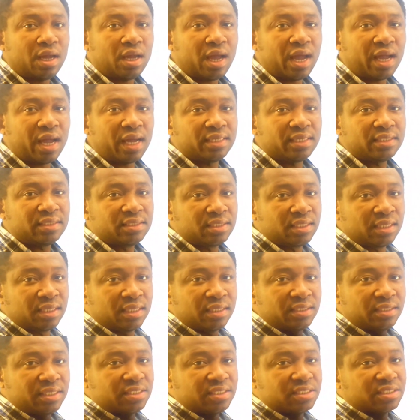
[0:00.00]
and
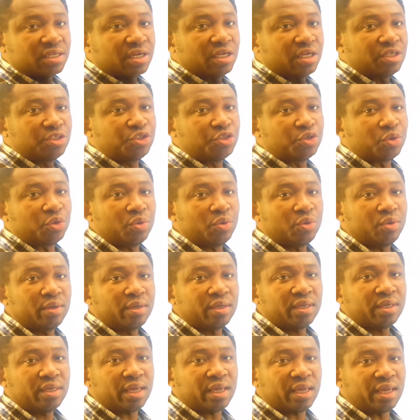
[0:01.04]
this ratio
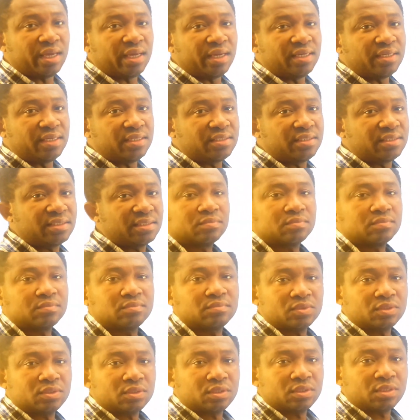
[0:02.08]
is
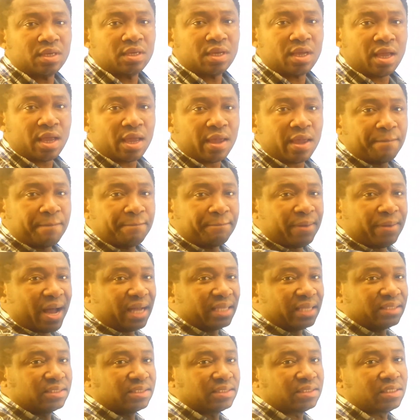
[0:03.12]
a
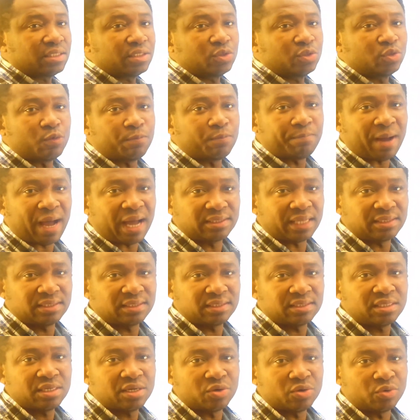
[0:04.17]
part to
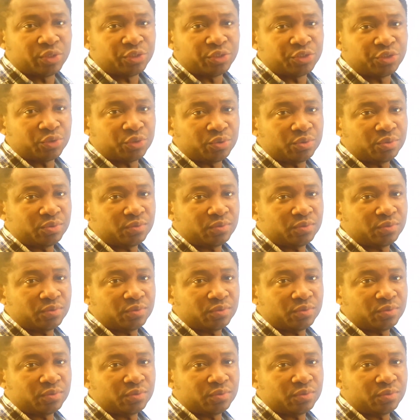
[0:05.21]
part ratio.